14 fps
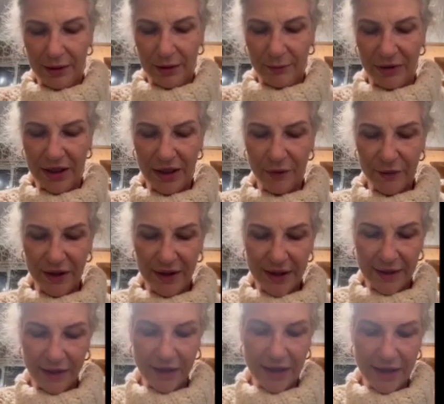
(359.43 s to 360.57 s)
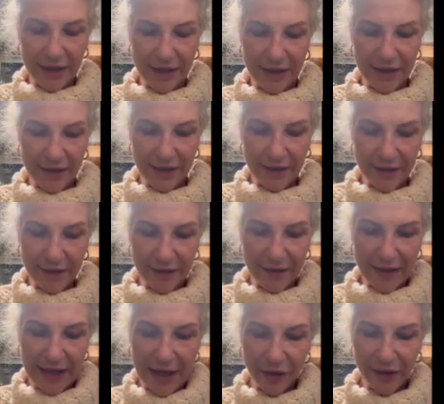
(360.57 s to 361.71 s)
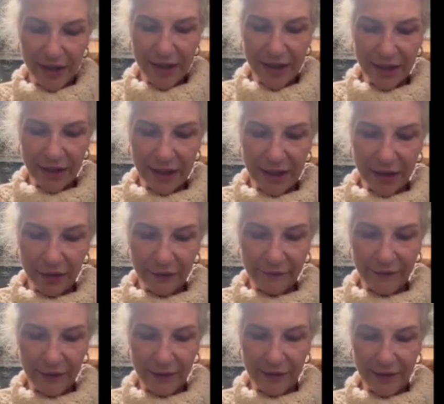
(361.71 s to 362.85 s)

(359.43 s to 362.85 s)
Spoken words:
But anyway, yeah, how to eat an elephant.